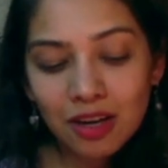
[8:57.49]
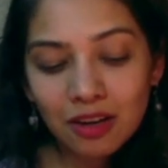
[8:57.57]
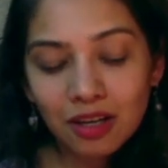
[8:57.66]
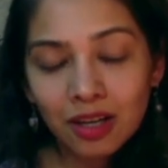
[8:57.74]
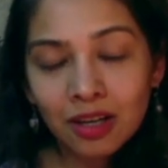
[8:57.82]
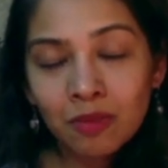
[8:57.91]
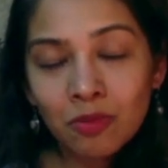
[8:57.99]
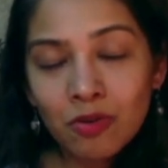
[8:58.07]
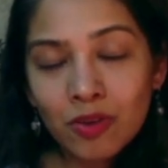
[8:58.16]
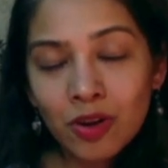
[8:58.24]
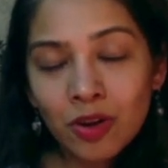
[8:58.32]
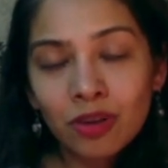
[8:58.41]

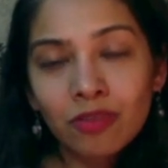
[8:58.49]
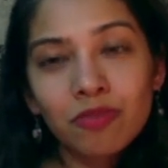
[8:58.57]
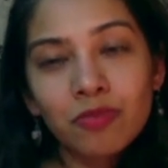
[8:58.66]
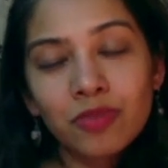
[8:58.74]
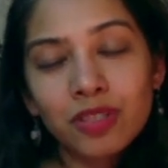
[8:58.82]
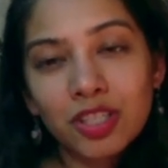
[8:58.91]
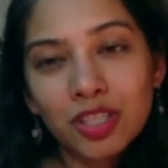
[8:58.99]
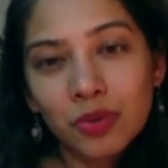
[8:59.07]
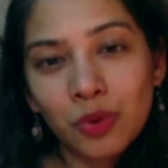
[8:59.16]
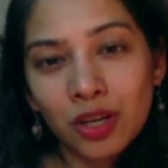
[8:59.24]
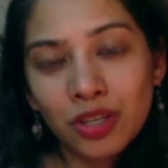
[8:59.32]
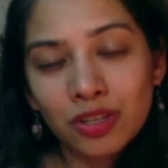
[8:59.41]
Moving on from a
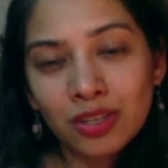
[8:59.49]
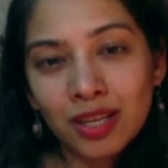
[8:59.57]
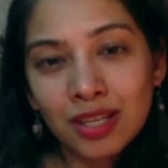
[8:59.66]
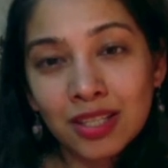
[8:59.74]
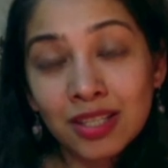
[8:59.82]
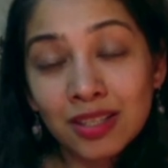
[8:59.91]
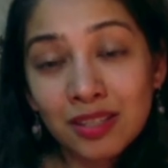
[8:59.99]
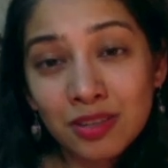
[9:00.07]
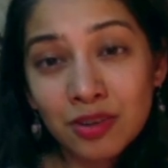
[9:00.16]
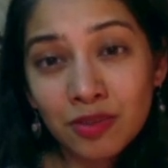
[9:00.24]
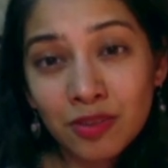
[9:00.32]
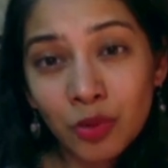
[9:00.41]
situation that didn't
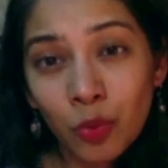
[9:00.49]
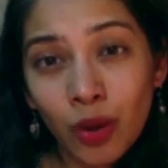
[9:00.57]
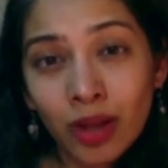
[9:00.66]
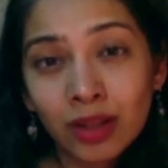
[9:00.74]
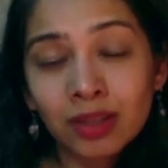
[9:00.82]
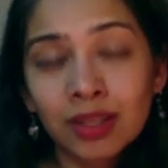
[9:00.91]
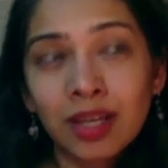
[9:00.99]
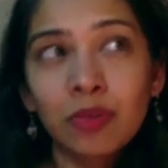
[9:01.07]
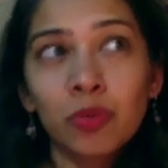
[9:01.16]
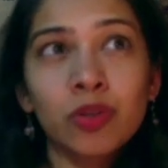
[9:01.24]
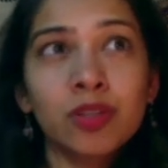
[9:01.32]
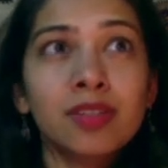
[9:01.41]
serve you well, that
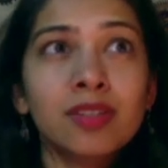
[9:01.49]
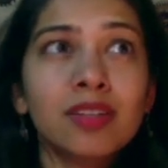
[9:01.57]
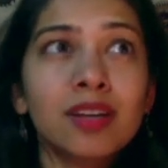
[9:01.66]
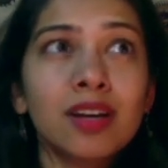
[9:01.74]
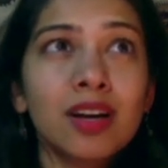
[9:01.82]
was